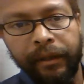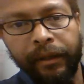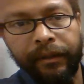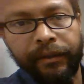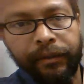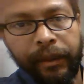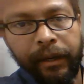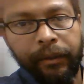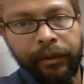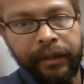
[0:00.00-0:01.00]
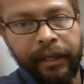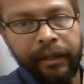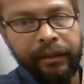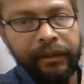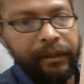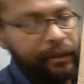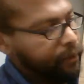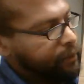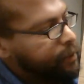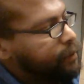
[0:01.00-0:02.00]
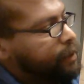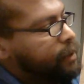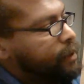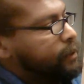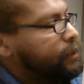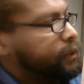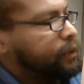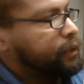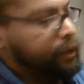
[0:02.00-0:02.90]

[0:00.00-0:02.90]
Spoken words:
this is what I wrote down right there. And then